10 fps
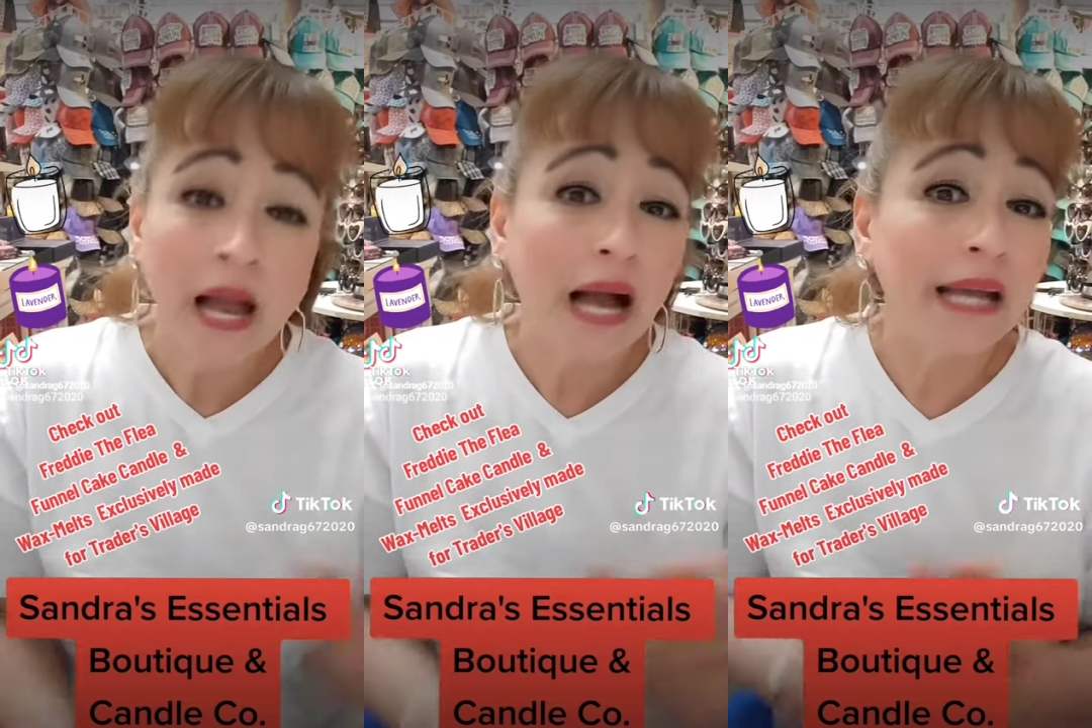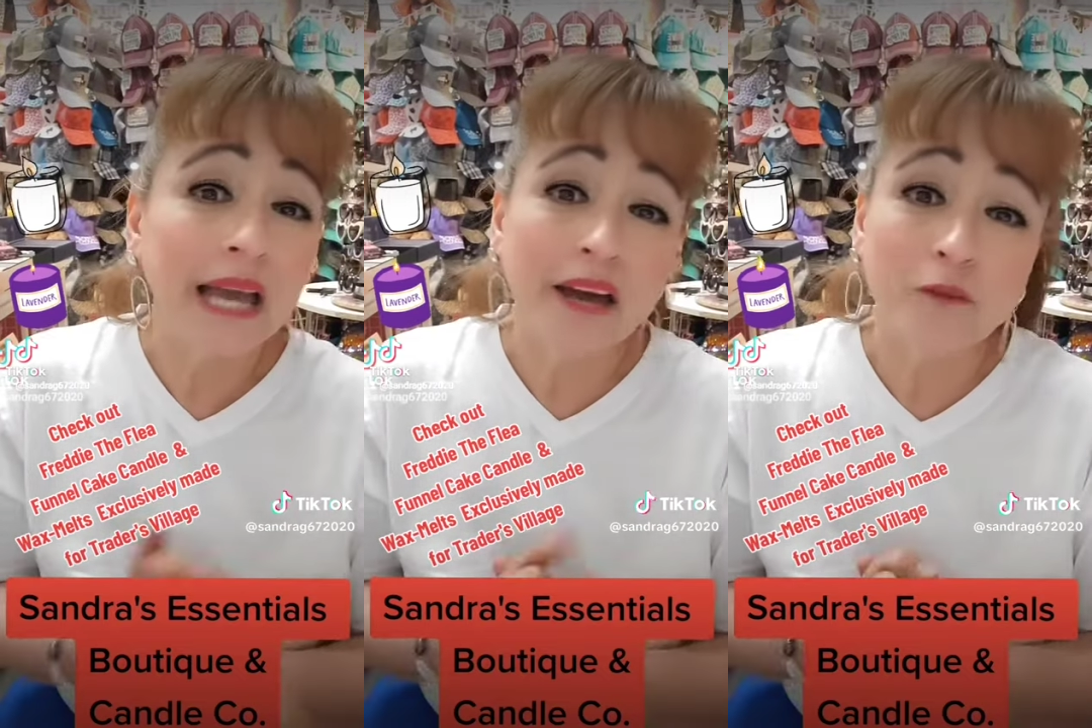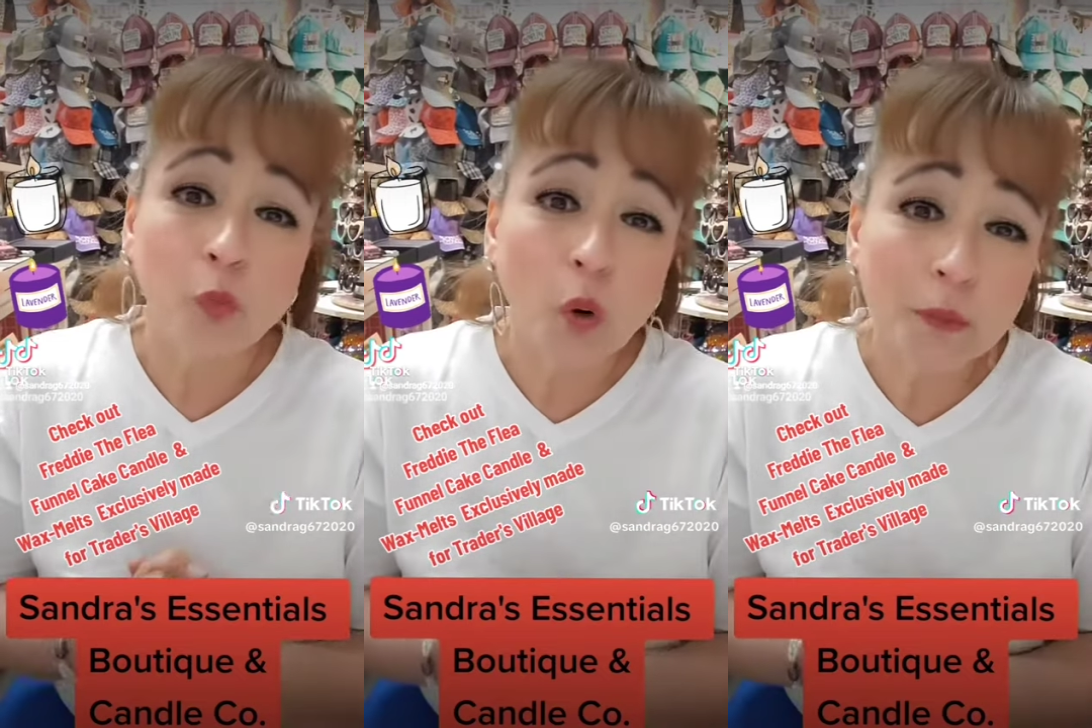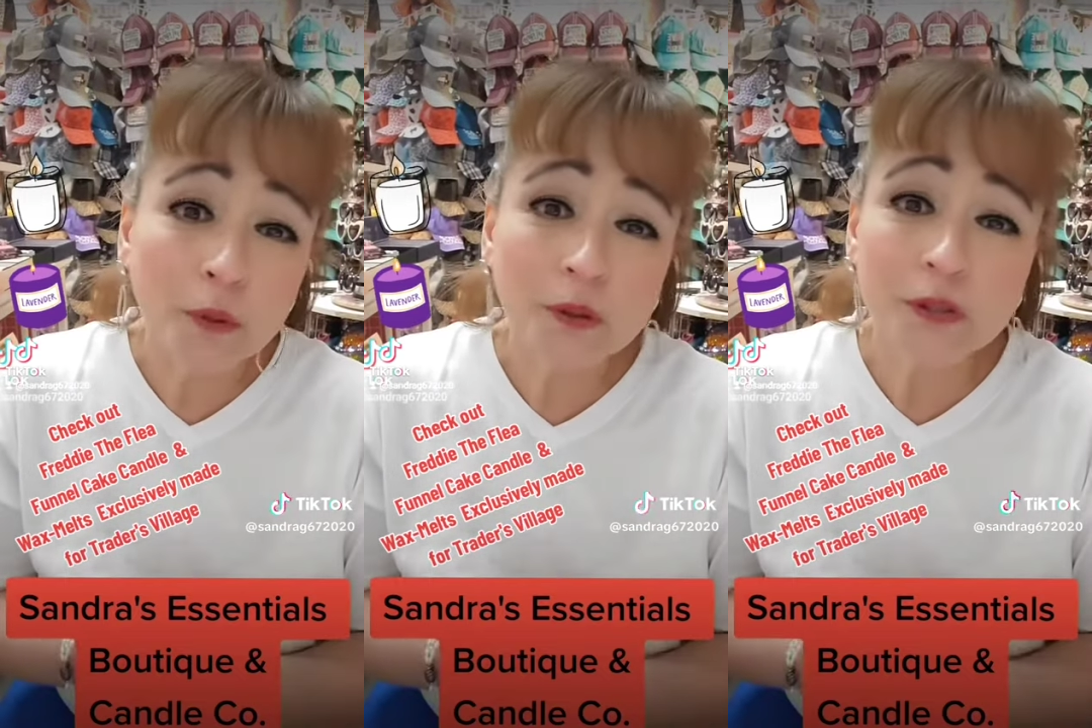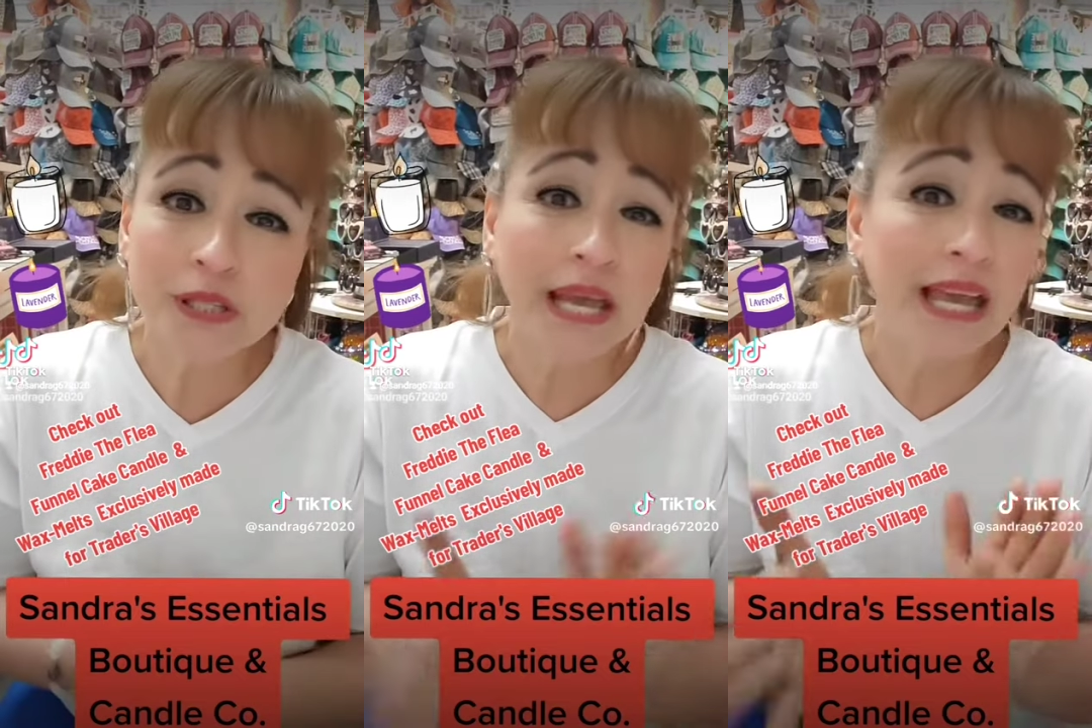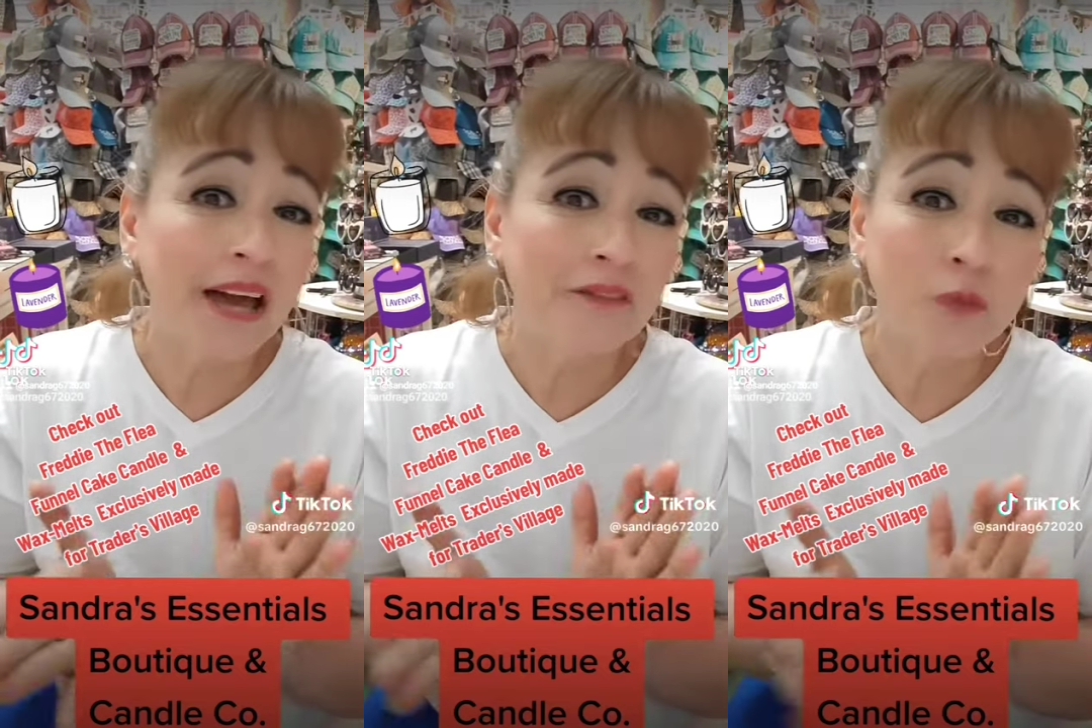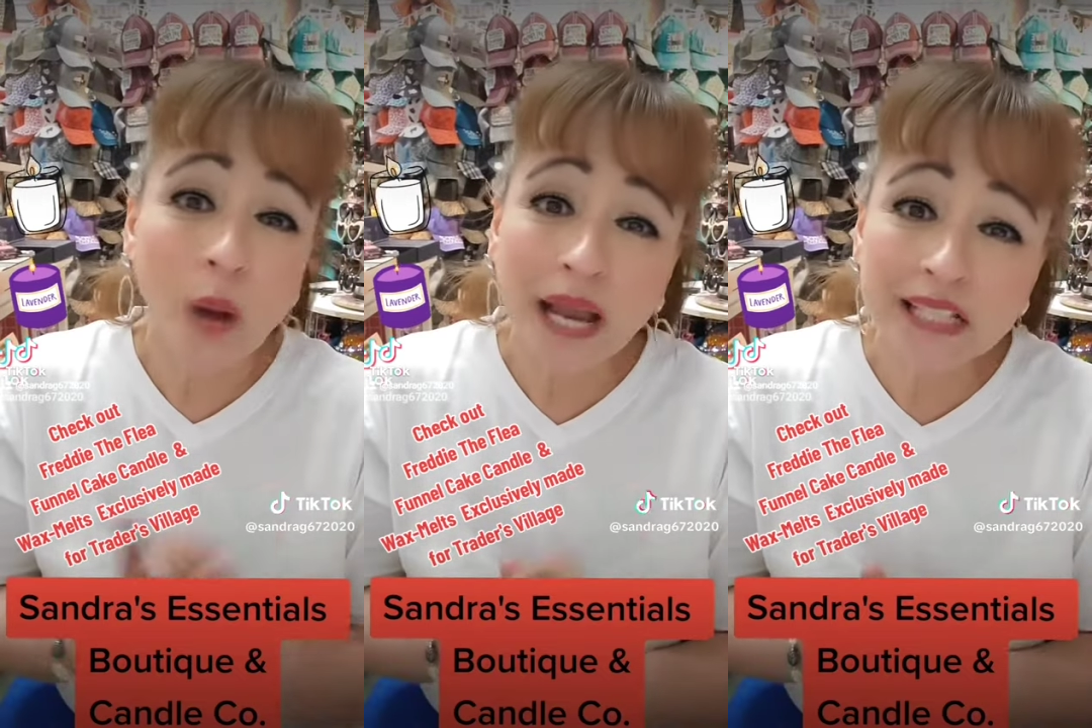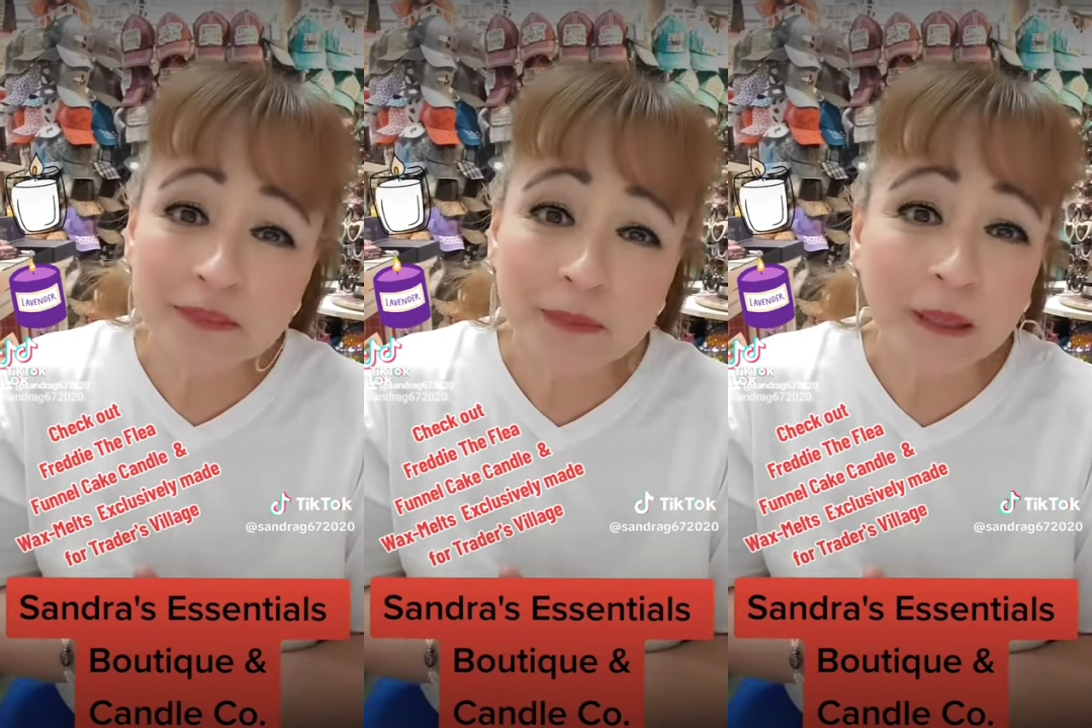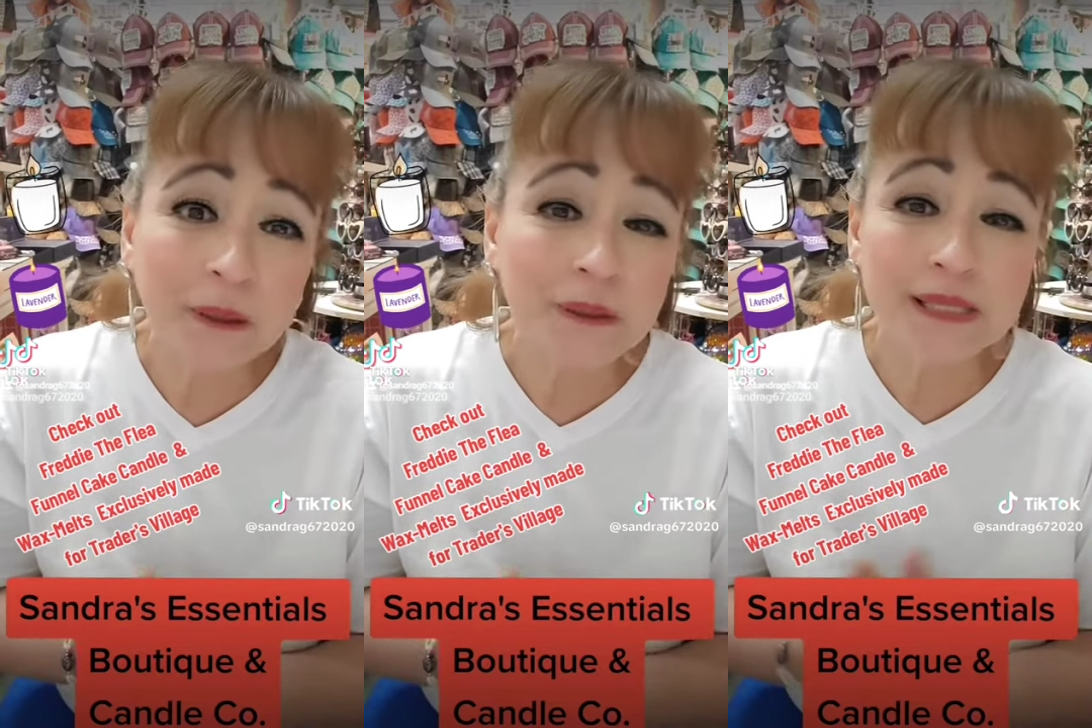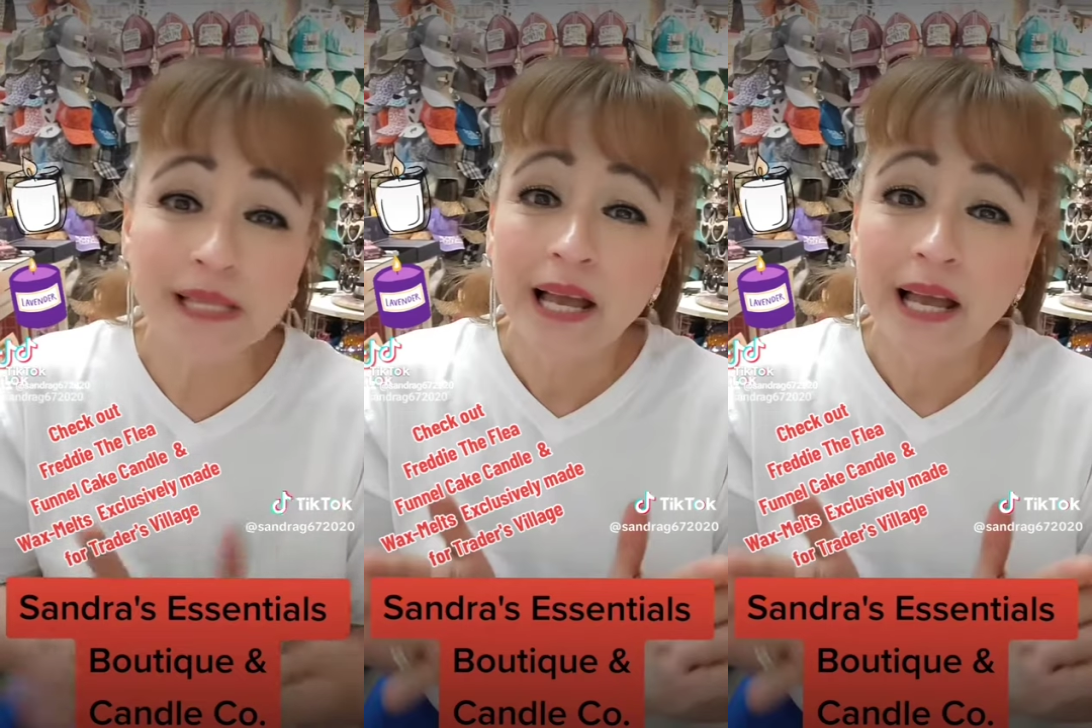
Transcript: I have warmers, I have wax melts,